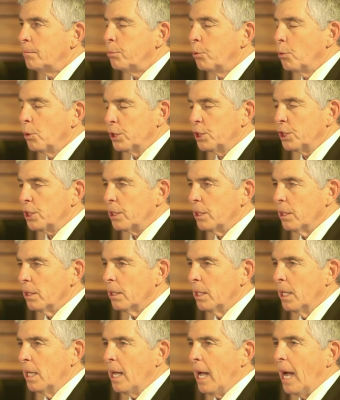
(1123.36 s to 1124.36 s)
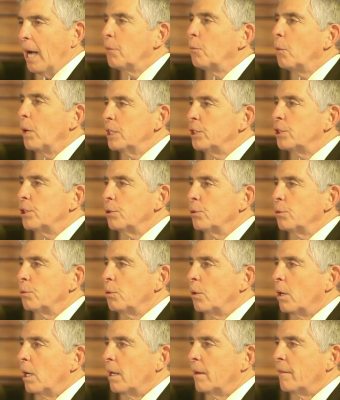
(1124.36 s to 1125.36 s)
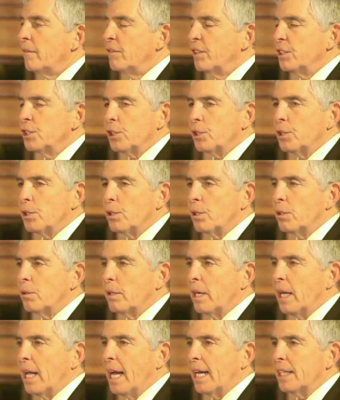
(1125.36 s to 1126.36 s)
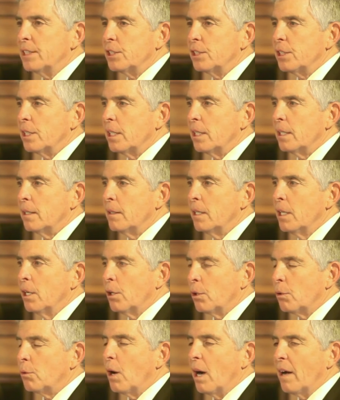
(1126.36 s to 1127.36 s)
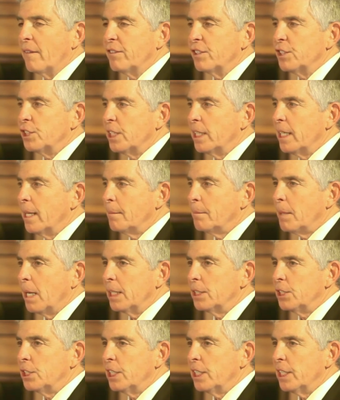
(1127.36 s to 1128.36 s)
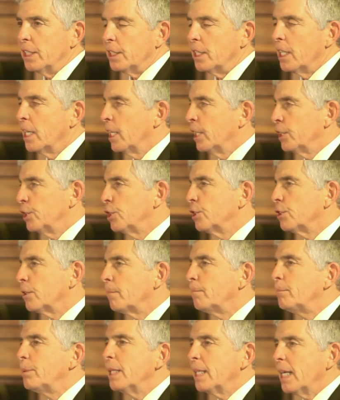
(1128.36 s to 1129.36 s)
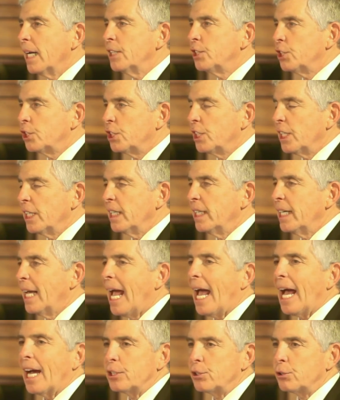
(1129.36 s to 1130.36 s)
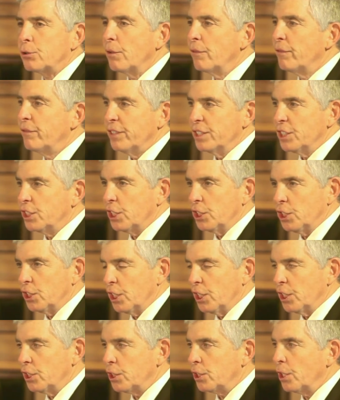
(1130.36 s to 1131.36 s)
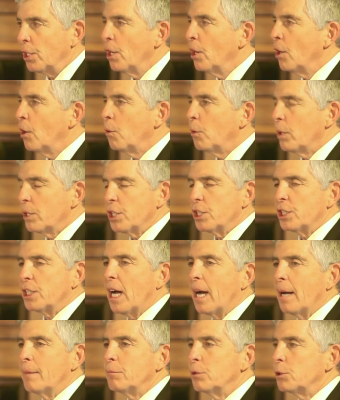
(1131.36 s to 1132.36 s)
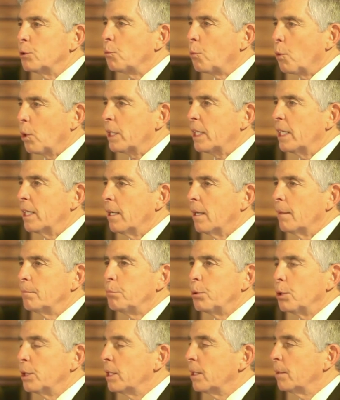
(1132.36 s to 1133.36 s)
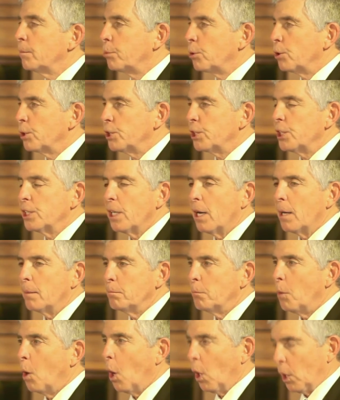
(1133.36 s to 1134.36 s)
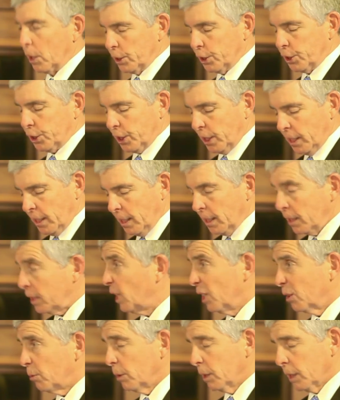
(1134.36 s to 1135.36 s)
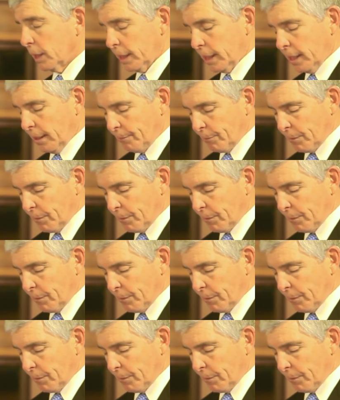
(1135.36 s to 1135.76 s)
Portugal. I went to visit her at her office at MIT. She's a PhD astrophysicist who at the time was working on putting a person on Mars, literally.